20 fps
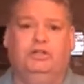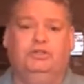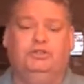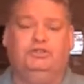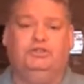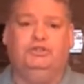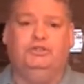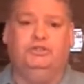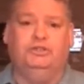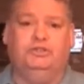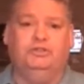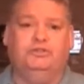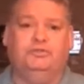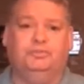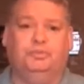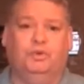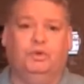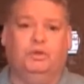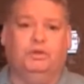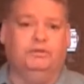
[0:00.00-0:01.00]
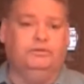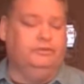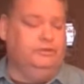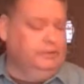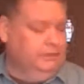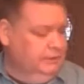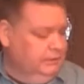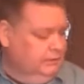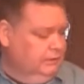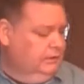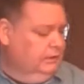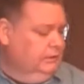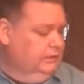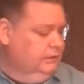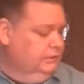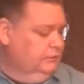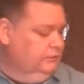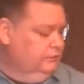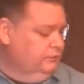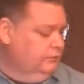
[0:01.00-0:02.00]
the shooting sport.
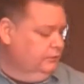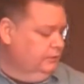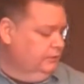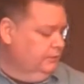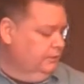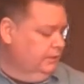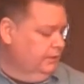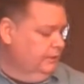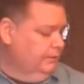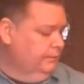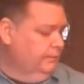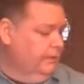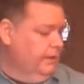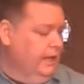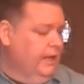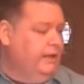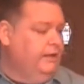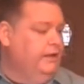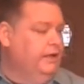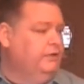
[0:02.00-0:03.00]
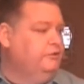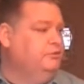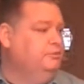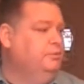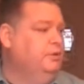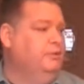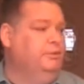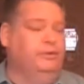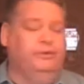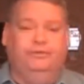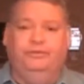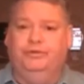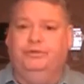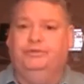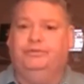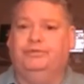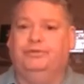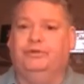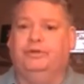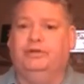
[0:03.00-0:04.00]
So, hey, that's my
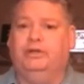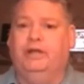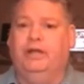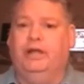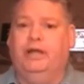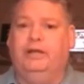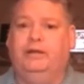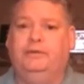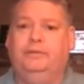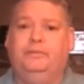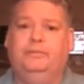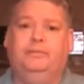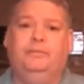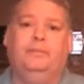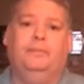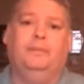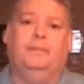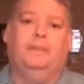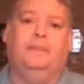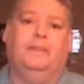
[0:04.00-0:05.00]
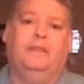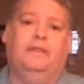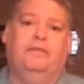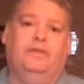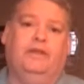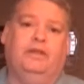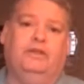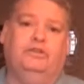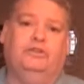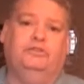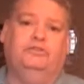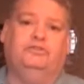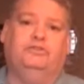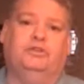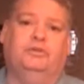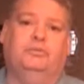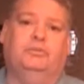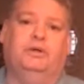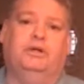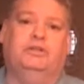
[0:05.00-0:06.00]
review for today. Thank you
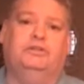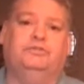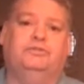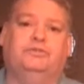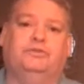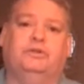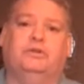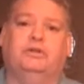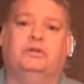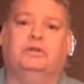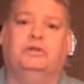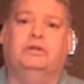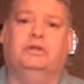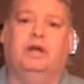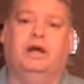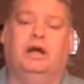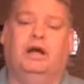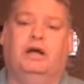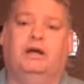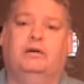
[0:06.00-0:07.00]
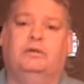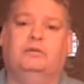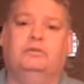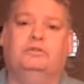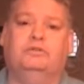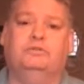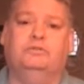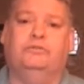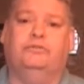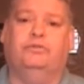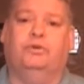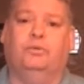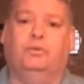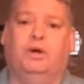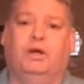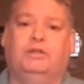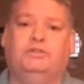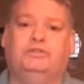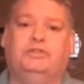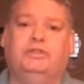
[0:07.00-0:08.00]
so much for
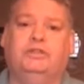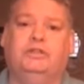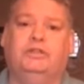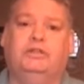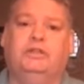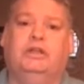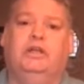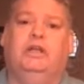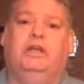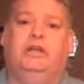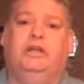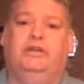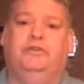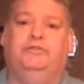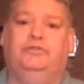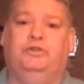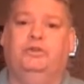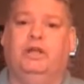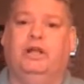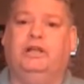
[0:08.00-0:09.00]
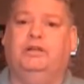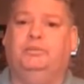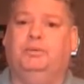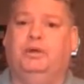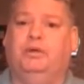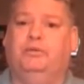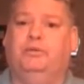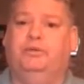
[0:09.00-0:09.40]
watching it. If you liked